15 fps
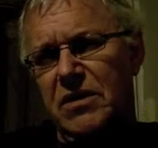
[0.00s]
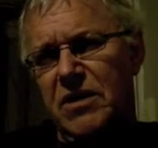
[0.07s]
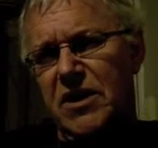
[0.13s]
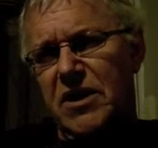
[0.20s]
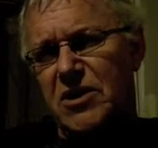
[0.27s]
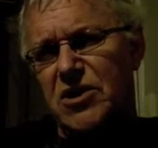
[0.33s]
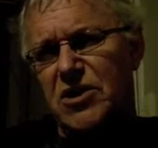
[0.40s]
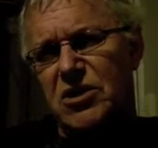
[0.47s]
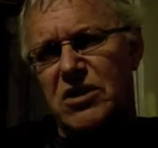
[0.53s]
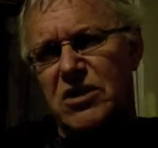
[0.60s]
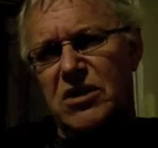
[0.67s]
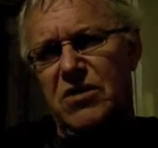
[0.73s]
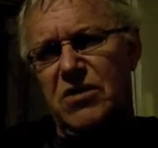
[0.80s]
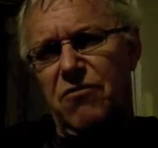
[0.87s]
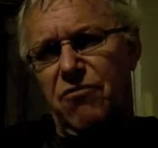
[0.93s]
That is,
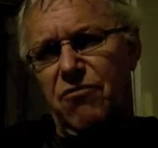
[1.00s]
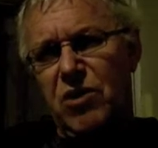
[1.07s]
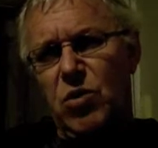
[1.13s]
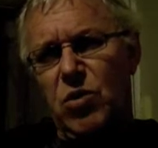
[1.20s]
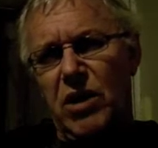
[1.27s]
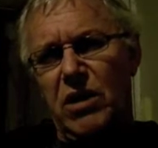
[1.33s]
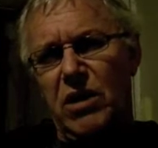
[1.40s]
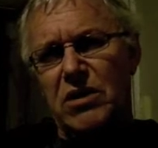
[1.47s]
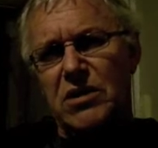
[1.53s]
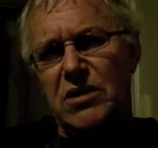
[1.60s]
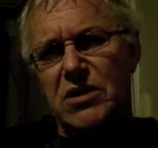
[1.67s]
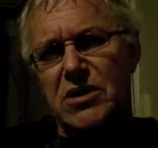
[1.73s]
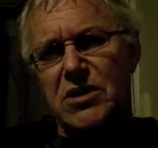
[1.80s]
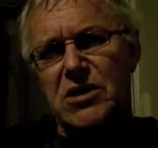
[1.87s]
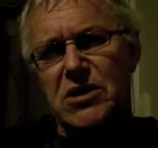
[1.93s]
that free will
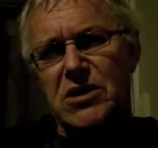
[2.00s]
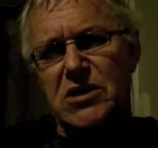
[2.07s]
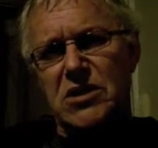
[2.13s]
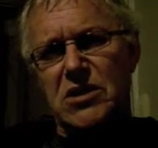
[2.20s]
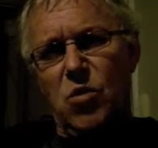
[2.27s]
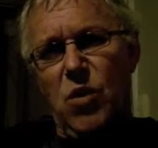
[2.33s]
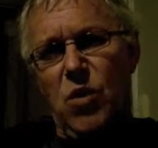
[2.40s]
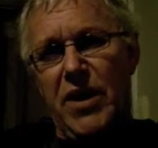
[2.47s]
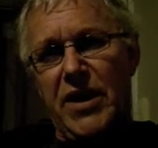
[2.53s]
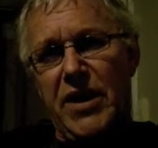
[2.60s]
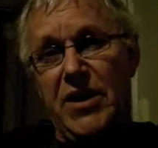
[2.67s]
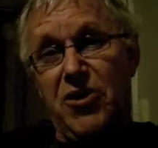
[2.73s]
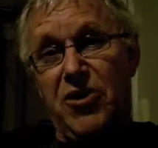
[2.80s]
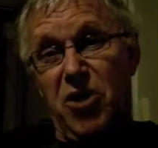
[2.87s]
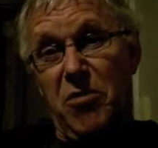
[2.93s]
is the way
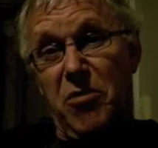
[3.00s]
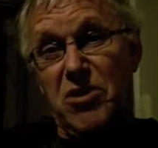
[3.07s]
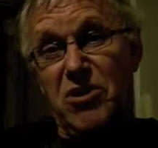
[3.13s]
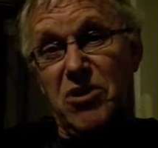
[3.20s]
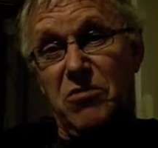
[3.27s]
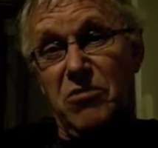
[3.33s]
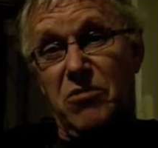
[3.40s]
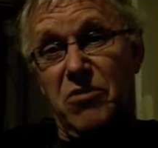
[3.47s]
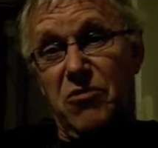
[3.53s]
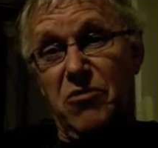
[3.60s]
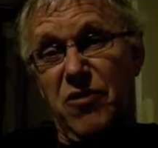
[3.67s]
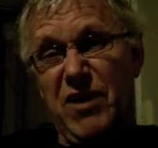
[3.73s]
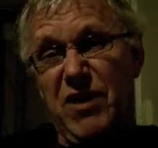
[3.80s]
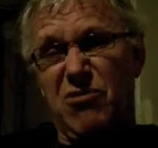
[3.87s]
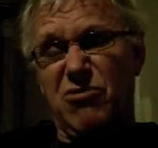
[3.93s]
determinism
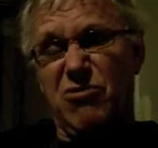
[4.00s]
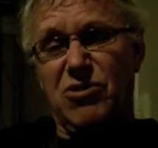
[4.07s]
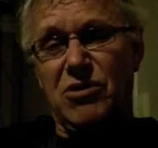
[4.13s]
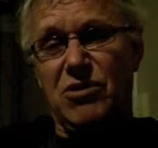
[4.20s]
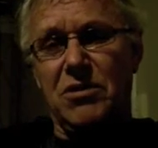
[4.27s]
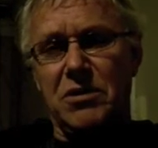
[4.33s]
feels.